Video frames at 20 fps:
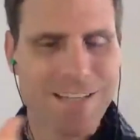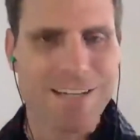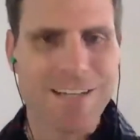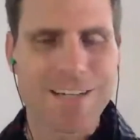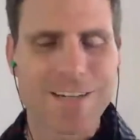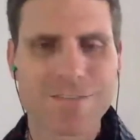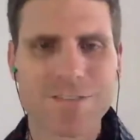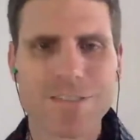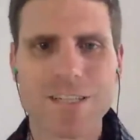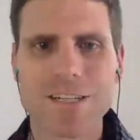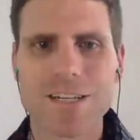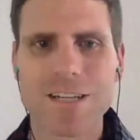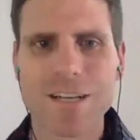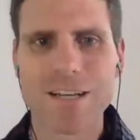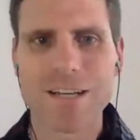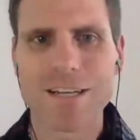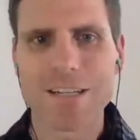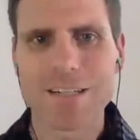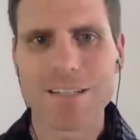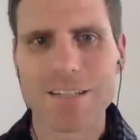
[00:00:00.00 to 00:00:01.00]
kind of
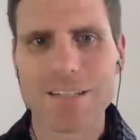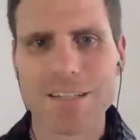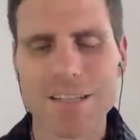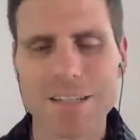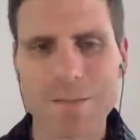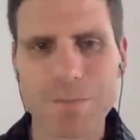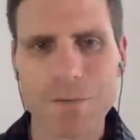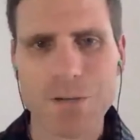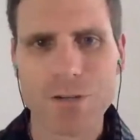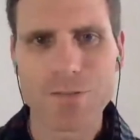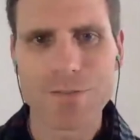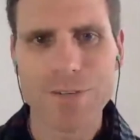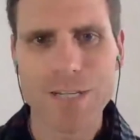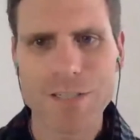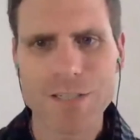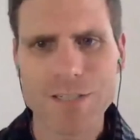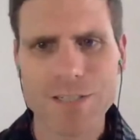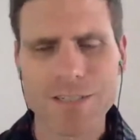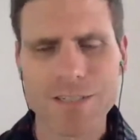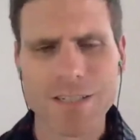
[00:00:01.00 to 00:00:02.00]
decline in
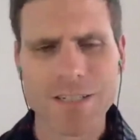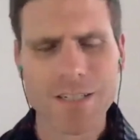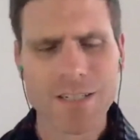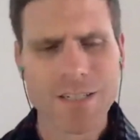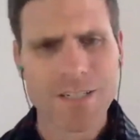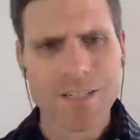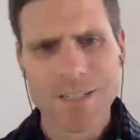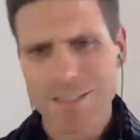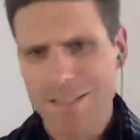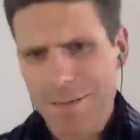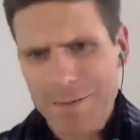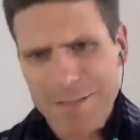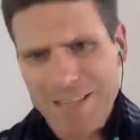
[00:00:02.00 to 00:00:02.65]
motivation. So, I mean,